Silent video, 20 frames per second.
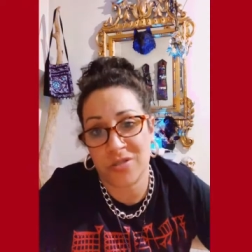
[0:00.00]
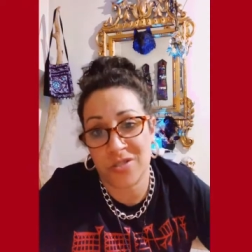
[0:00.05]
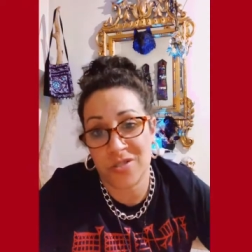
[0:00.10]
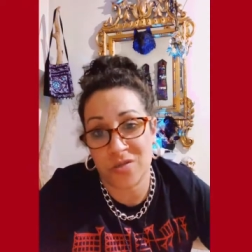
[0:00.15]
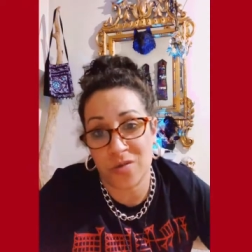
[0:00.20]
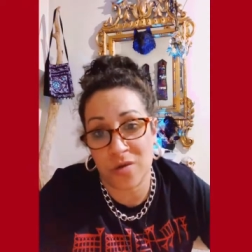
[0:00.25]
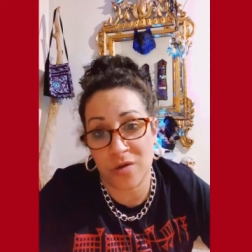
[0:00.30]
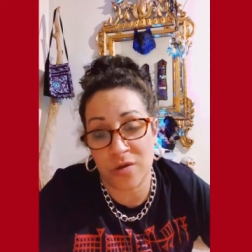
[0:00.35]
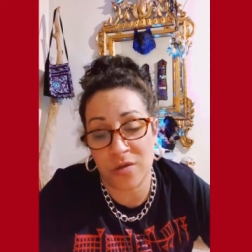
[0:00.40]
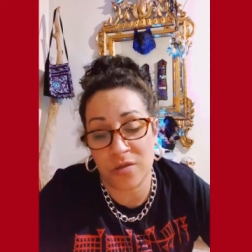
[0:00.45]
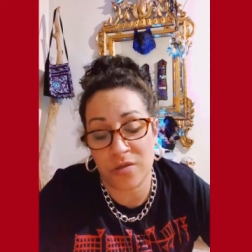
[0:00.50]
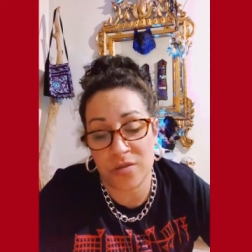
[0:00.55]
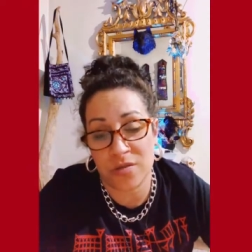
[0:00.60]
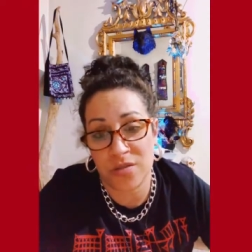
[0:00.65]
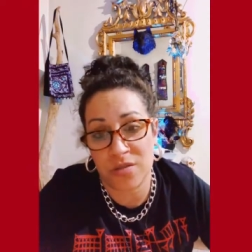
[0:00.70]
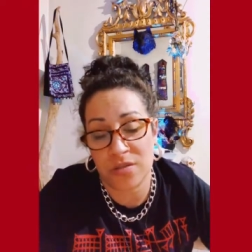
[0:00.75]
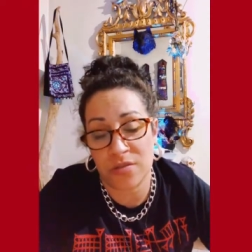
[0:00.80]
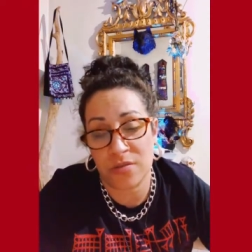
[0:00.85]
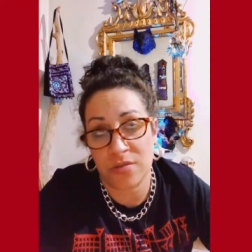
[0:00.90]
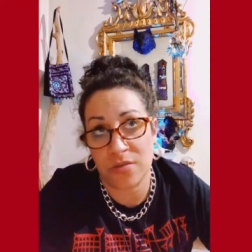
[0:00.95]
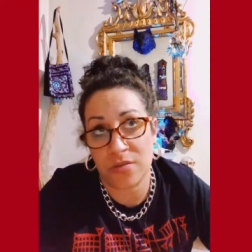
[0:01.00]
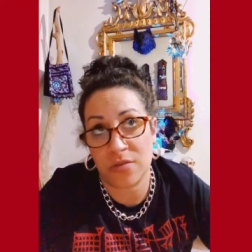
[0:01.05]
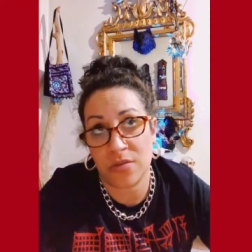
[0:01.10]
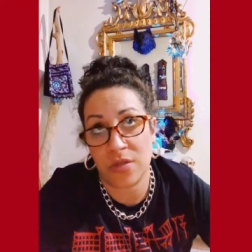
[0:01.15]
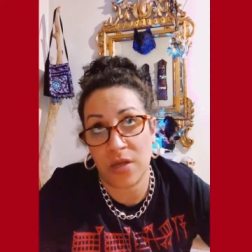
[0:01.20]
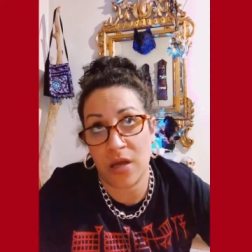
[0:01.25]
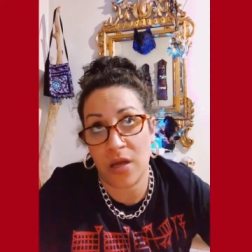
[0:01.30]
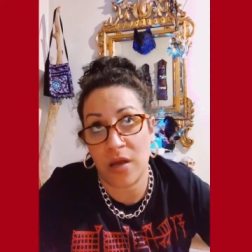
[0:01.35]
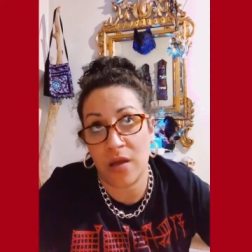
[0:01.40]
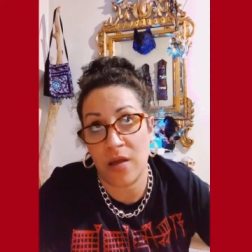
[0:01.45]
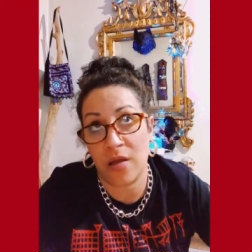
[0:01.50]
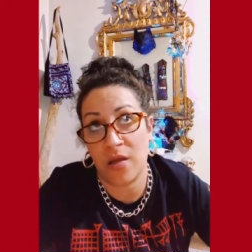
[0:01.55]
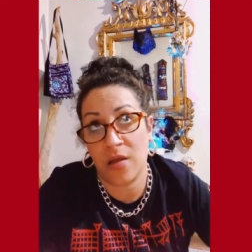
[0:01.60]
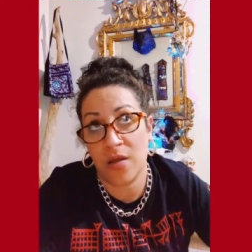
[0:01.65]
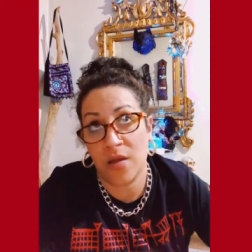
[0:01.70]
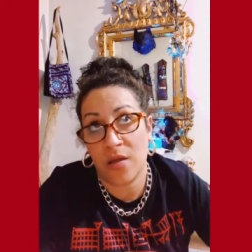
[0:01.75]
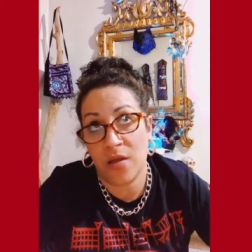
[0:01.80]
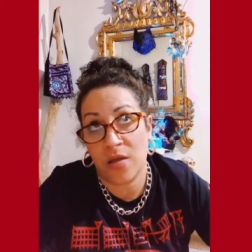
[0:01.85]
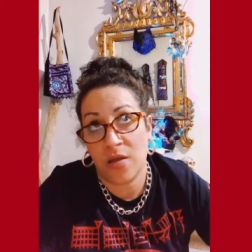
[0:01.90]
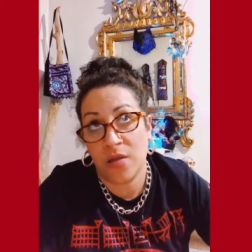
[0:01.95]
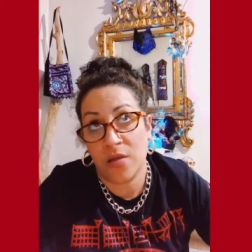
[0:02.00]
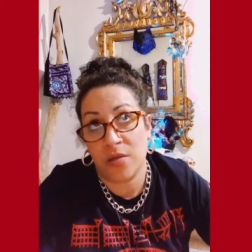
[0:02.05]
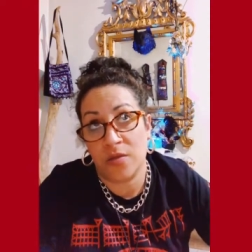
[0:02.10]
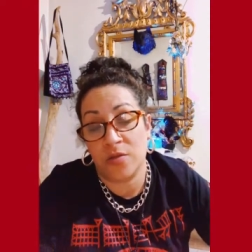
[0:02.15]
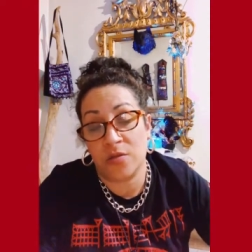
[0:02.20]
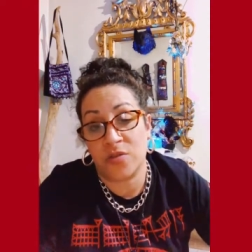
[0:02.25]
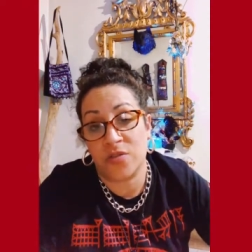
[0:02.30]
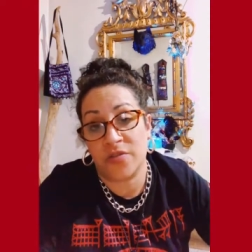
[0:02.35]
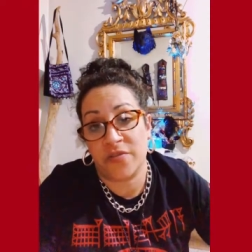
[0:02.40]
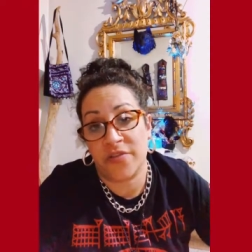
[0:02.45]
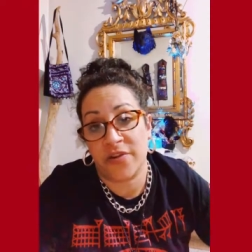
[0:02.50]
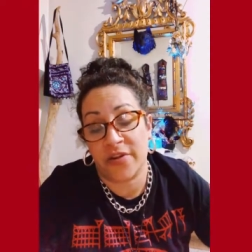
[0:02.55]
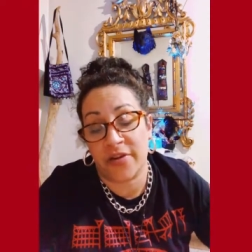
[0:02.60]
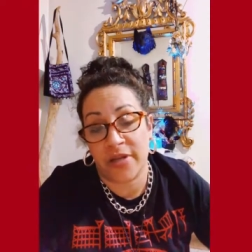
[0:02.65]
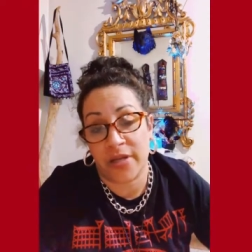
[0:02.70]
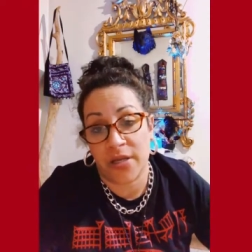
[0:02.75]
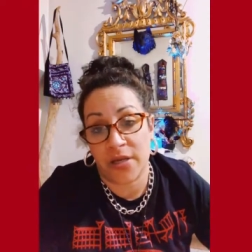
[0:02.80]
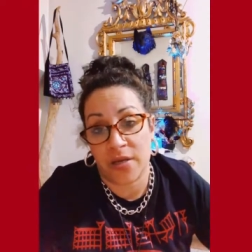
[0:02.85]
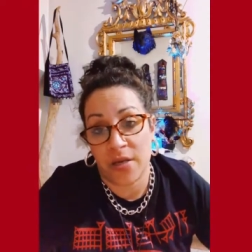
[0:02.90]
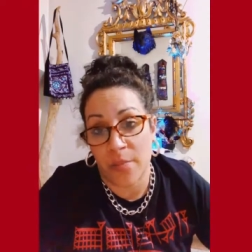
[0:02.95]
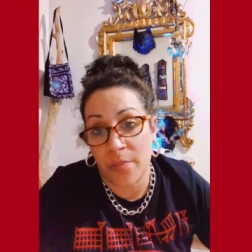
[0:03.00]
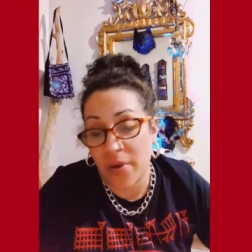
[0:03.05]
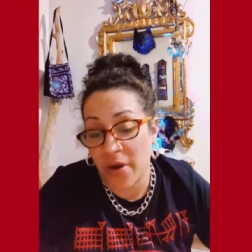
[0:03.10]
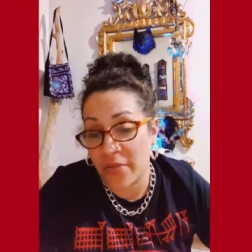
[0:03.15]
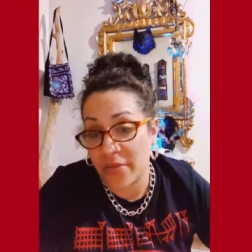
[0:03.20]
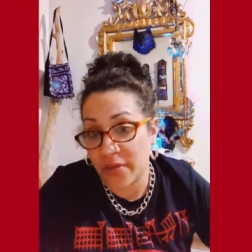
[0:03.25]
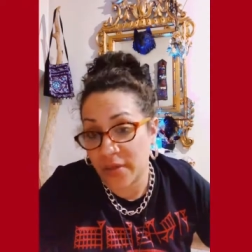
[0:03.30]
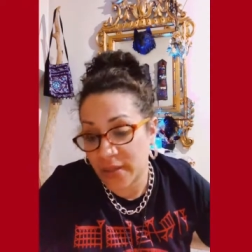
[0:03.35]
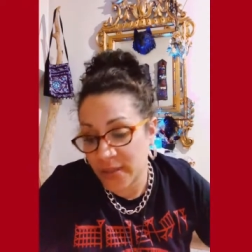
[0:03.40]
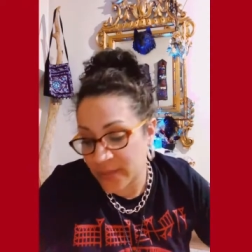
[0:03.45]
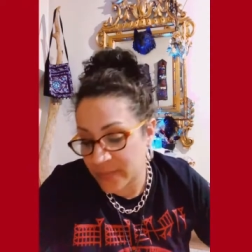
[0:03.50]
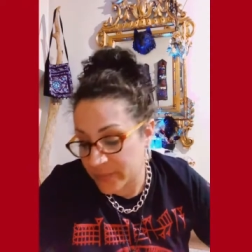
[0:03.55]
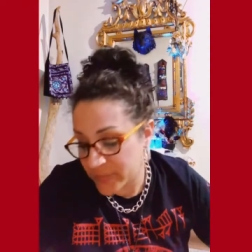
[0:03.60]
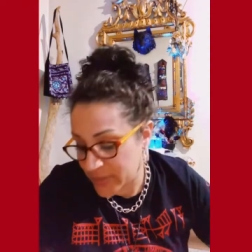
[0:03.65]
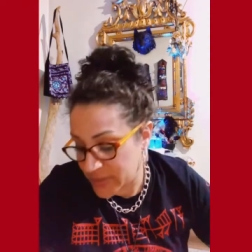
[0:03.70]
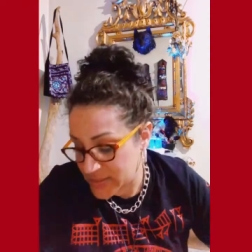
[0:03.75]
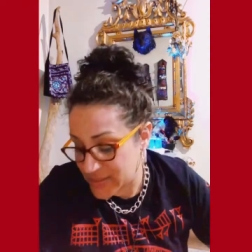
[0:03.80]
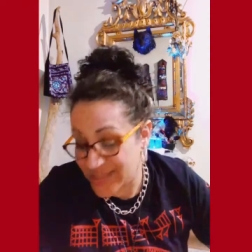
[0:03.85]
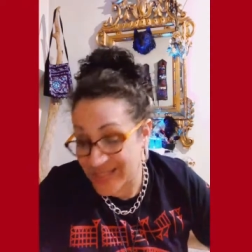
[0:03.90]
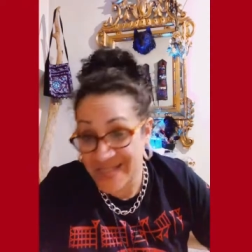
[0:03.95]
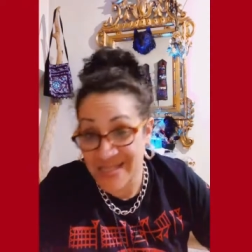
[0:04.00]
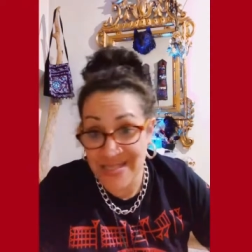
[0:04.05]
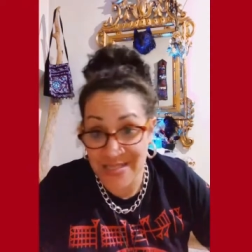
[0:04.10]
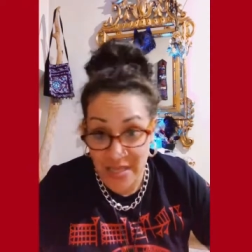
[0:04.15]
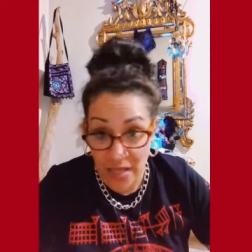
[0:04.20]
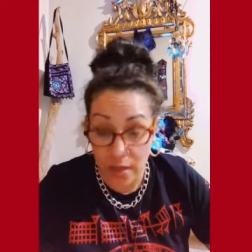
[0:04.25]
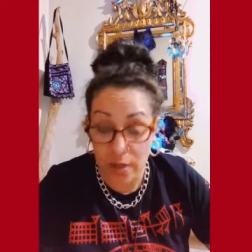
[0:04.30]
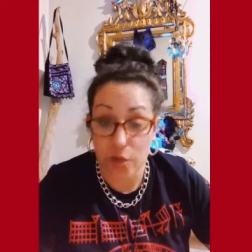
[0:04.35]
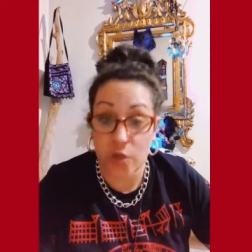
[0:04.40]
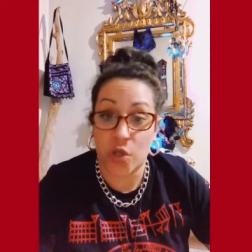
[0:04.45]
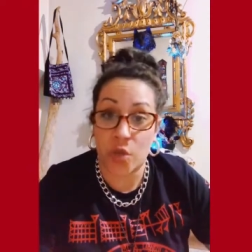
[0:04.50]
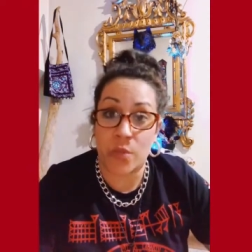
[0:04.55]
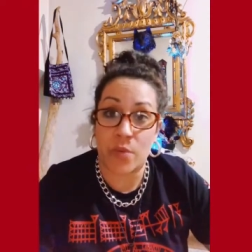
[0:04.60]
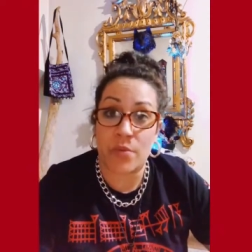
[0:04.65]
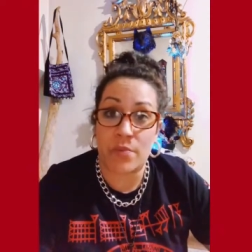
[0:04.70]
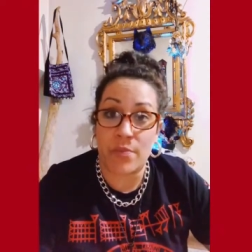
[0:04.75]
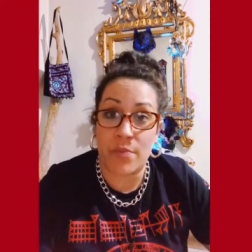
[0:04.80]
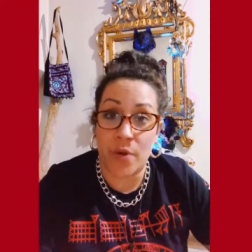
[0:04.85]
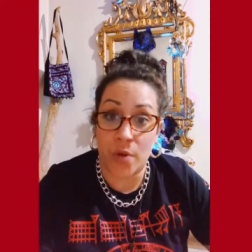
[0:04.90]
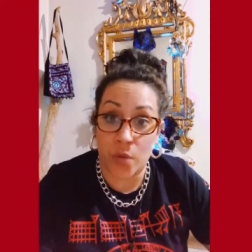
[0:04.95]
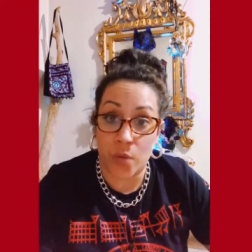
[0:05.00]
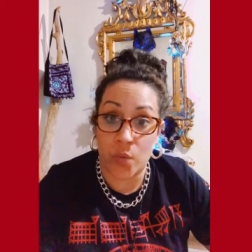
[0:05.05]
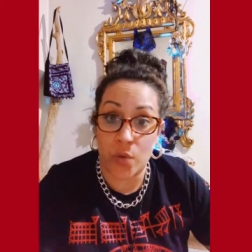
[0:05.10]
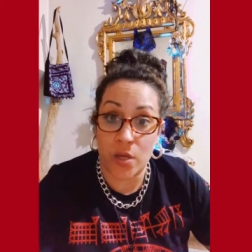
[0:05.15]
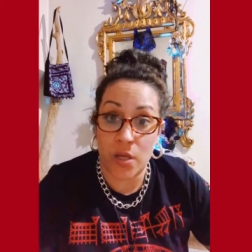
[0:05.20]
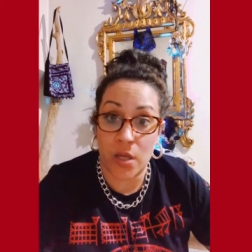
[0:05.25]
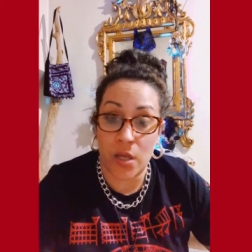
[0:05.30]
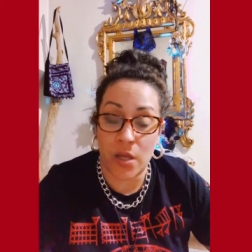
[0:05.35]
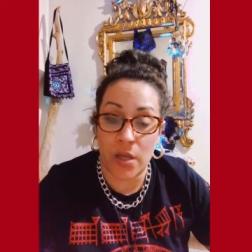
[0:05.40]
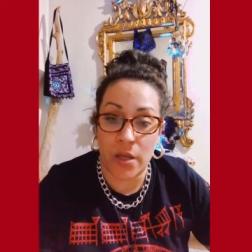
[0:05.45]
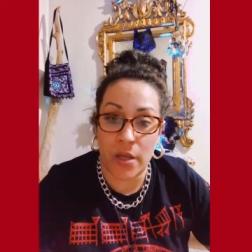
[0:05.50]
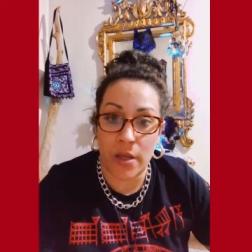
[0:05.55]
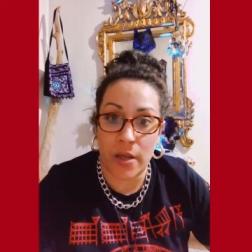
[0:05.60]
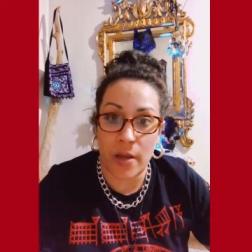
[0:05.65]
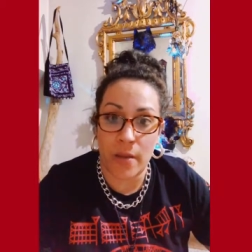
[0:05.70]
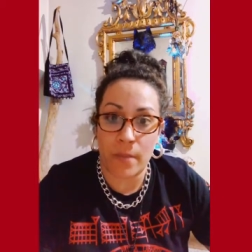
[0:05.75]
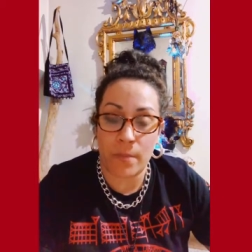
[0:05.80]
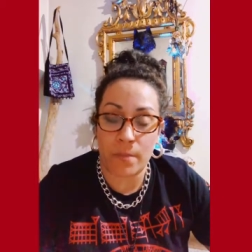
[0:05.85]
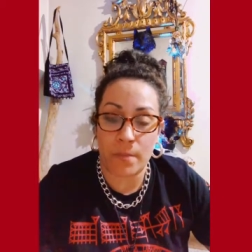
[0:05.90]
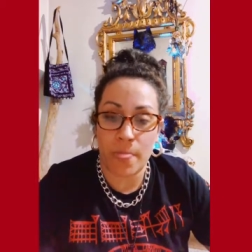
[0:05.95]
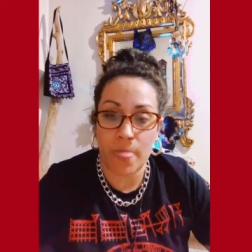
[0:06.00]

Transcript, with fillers: store, Luc uh, Luciferian Apotheca, because he does sell human bone um,